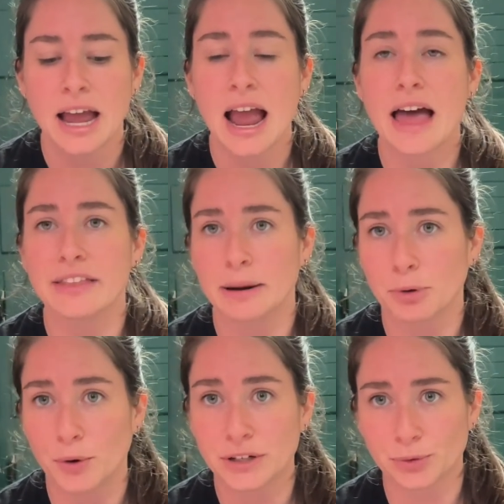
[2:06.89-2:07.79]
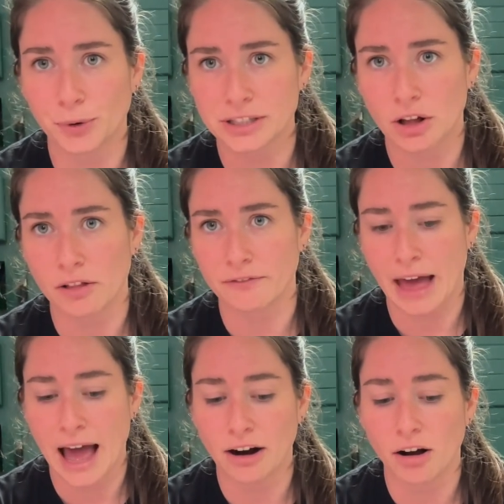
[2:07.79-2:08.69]
And then I'm going to rinse all of
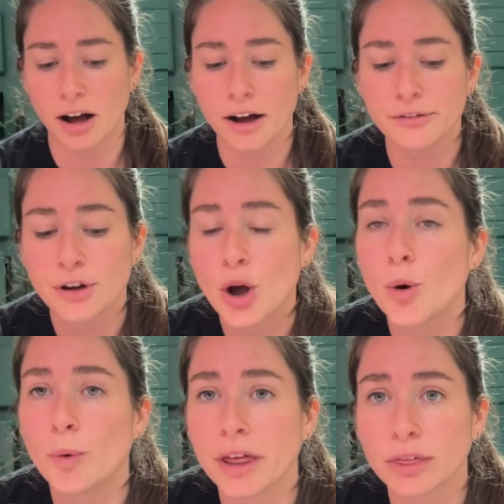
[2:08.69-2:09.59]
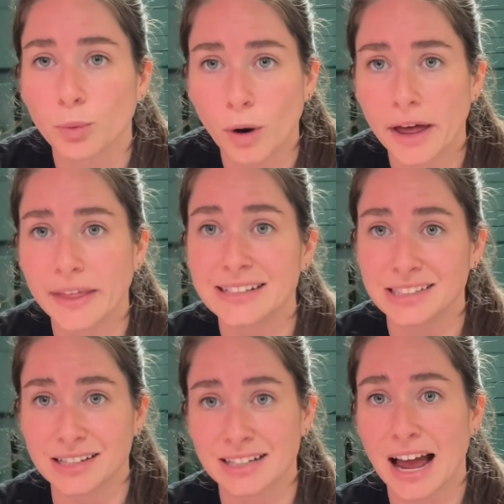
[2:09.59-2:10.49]
that off with one that
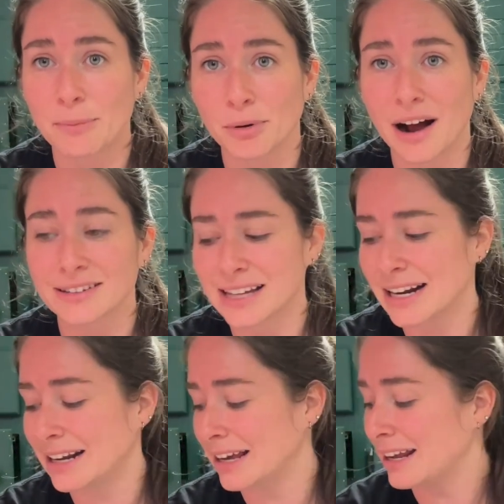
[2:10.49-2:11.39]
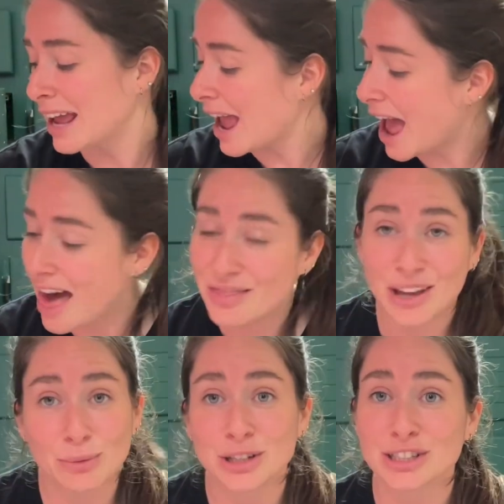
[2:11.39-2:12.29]
doesn't have peroxide in it. And
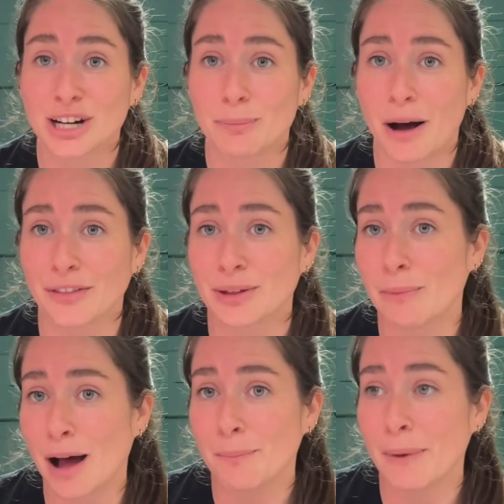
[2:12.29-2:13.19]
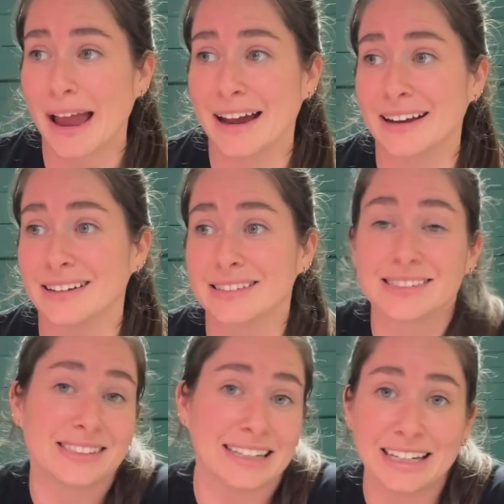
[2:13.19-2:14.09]
then we're just going to pop them up and
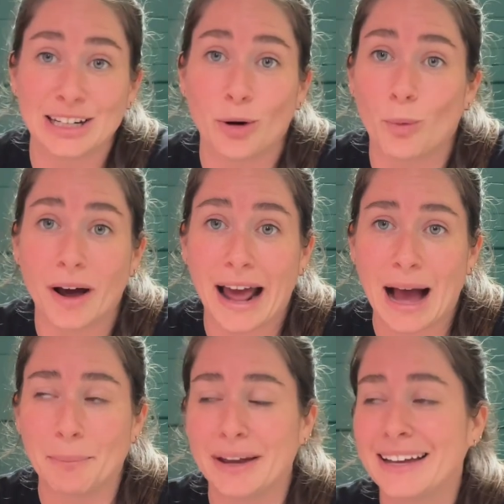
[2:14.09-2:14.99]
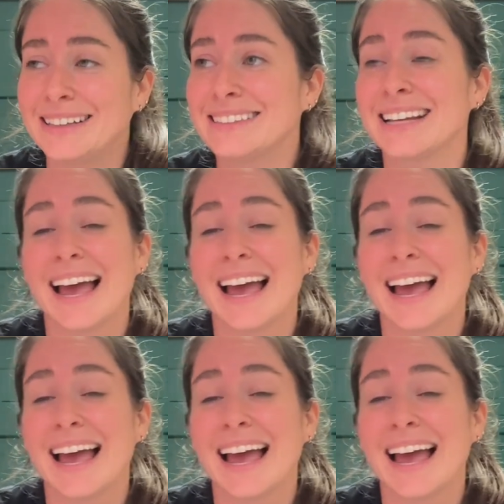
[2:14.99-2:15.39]
see what happens.